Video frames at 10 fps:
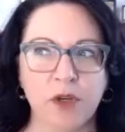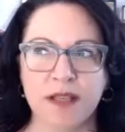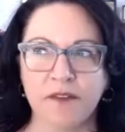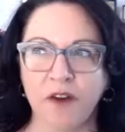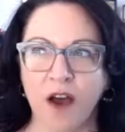
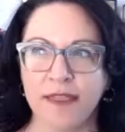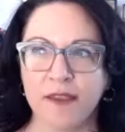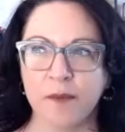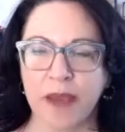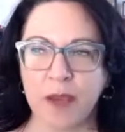i find
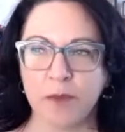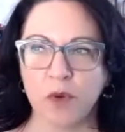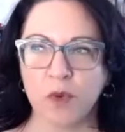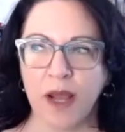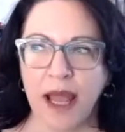that
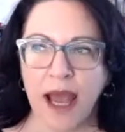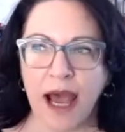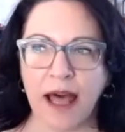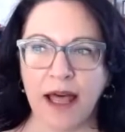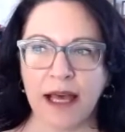people
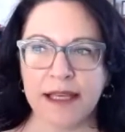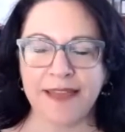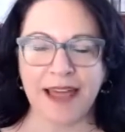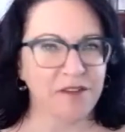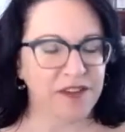uh,
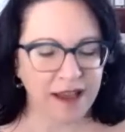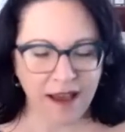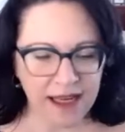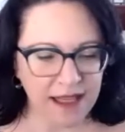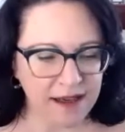they love a
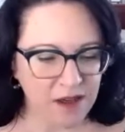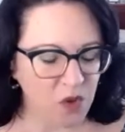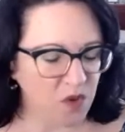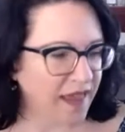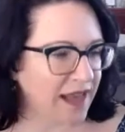color
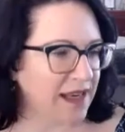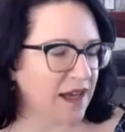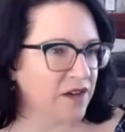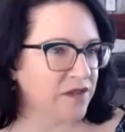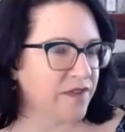or they
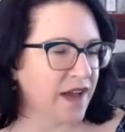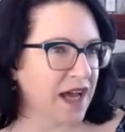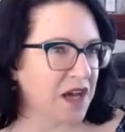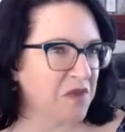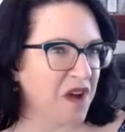love
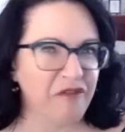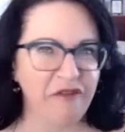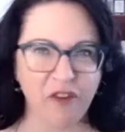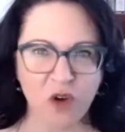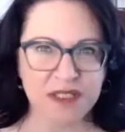um, a
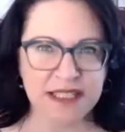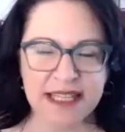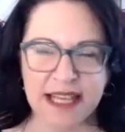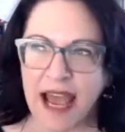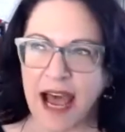font
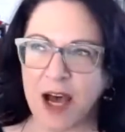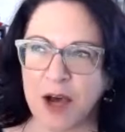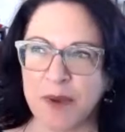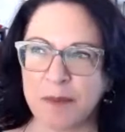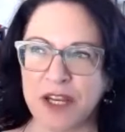
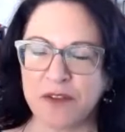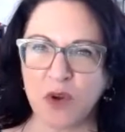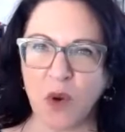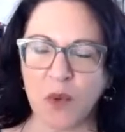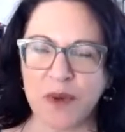um, but if
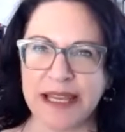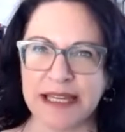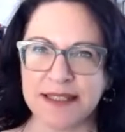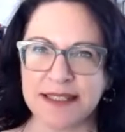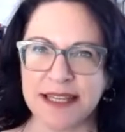your
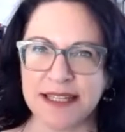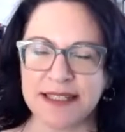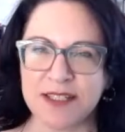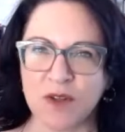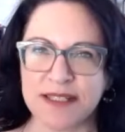audience
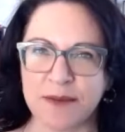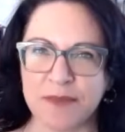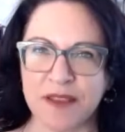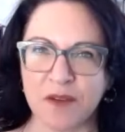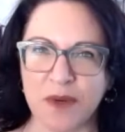it's not
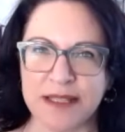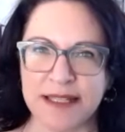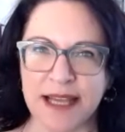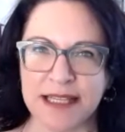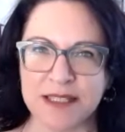something that
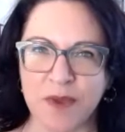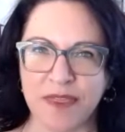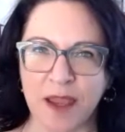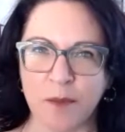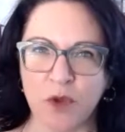resonates
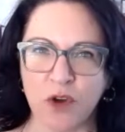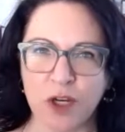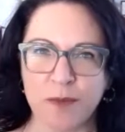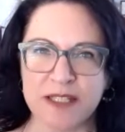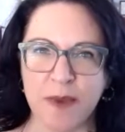with them you're
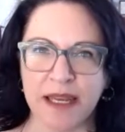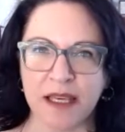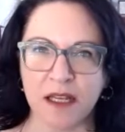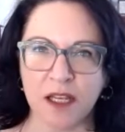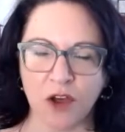going to be
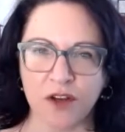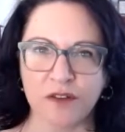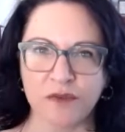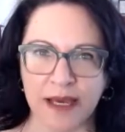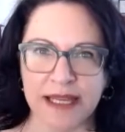spending a lot
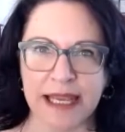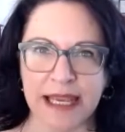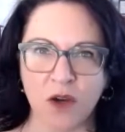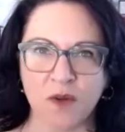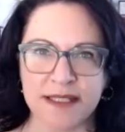of
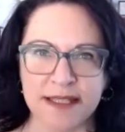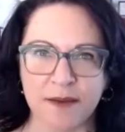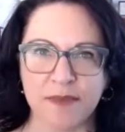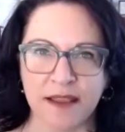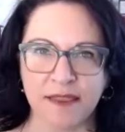money on
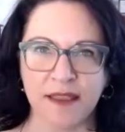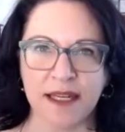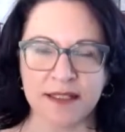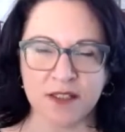something that is